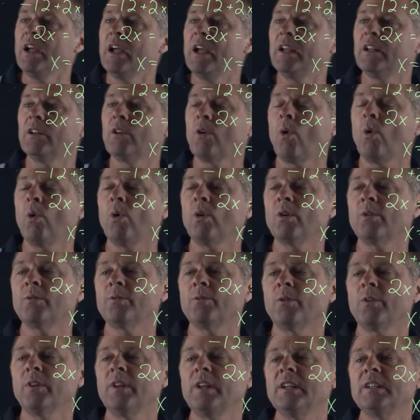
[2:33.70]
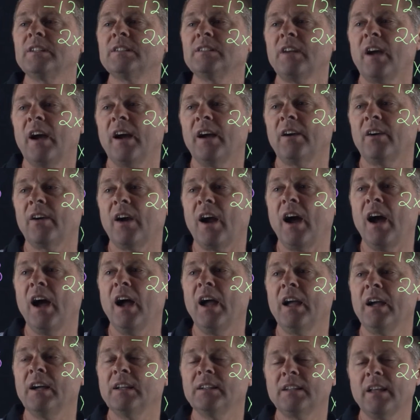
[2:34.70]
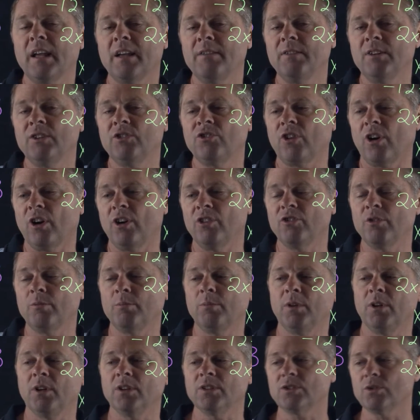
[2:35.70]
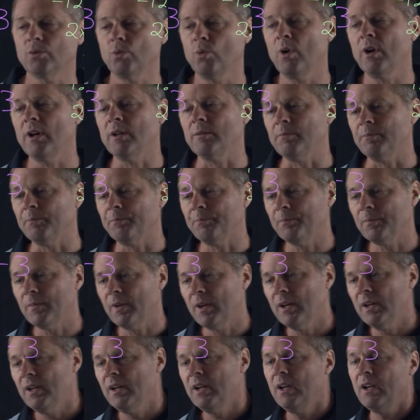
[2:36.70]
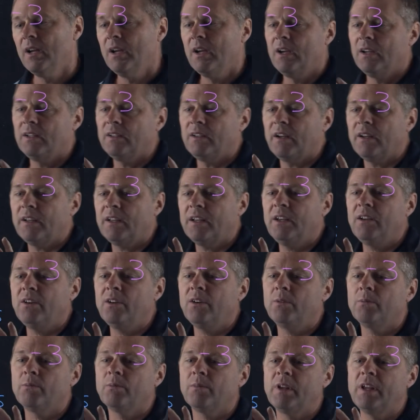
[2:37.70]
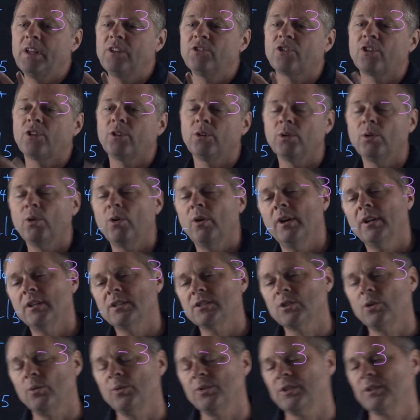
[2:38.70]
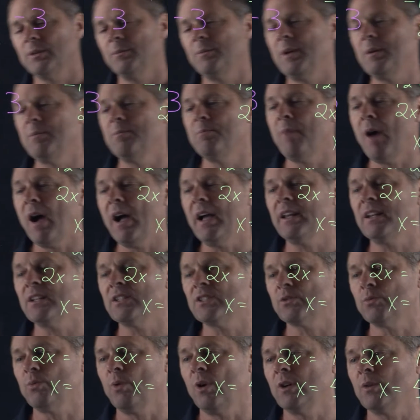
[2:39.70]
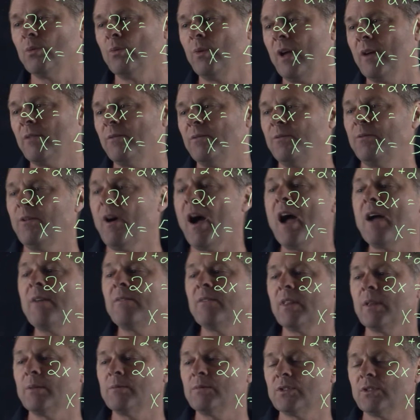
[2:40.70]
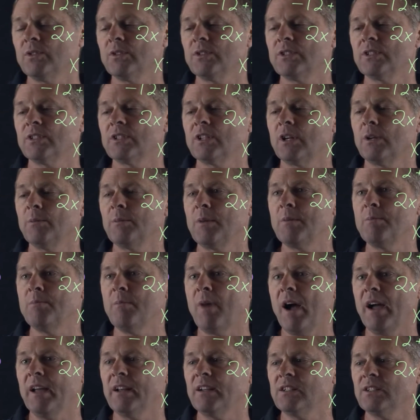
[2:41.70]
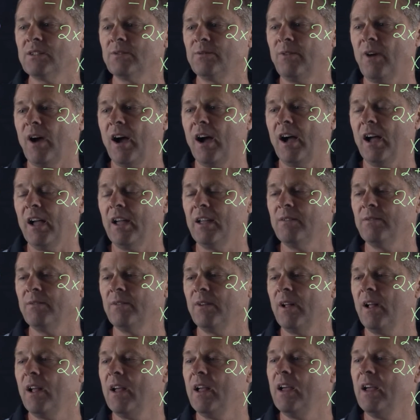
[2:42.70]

in order for the entire ion to have a charge of +1. Now here, each chloride is going to be -1. We have 5 of them, so this is going to be -5.